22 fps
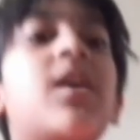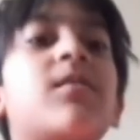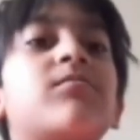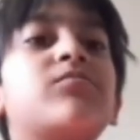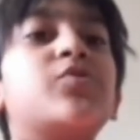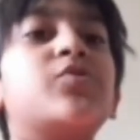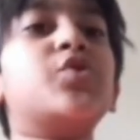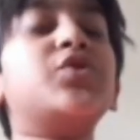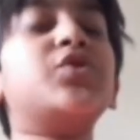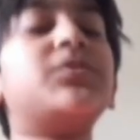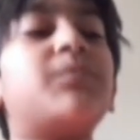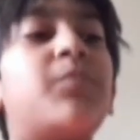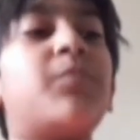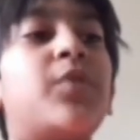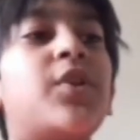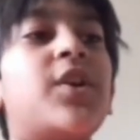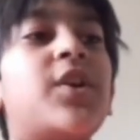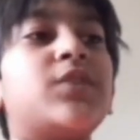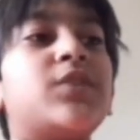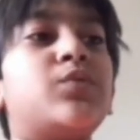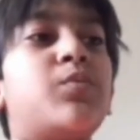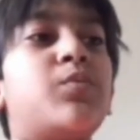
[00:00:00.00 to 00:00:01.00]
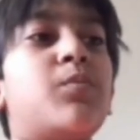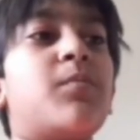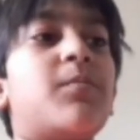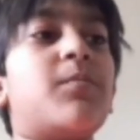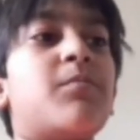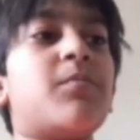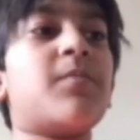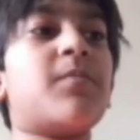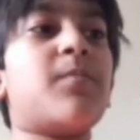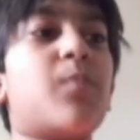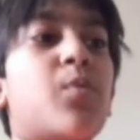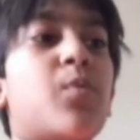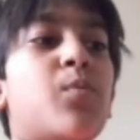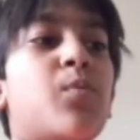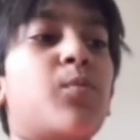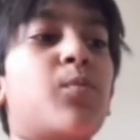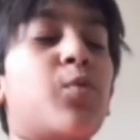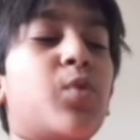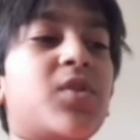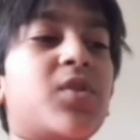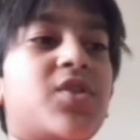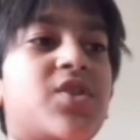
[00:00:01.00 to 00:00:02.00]
Most players
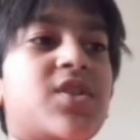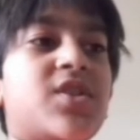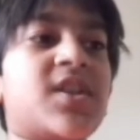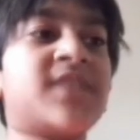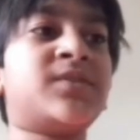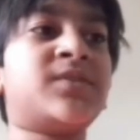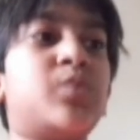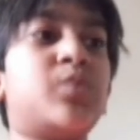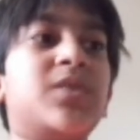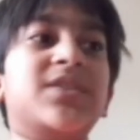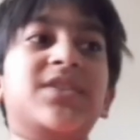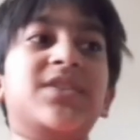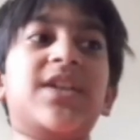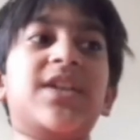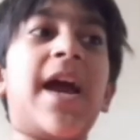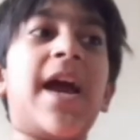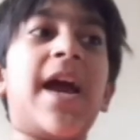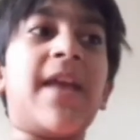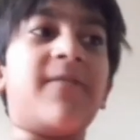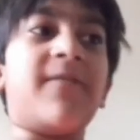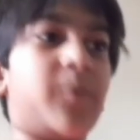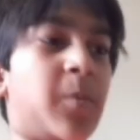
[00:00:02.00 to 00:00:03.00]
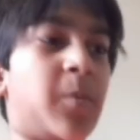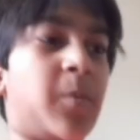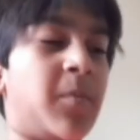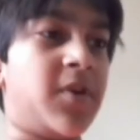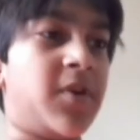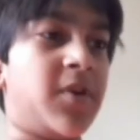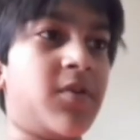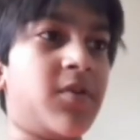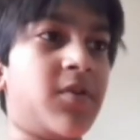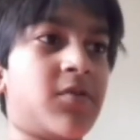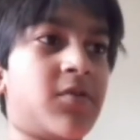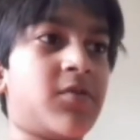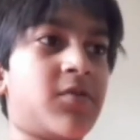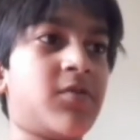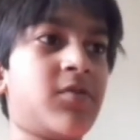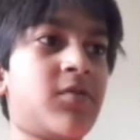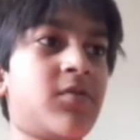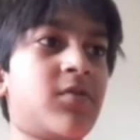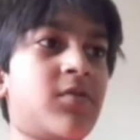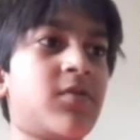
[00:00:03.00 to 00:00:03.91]
would just resign from here.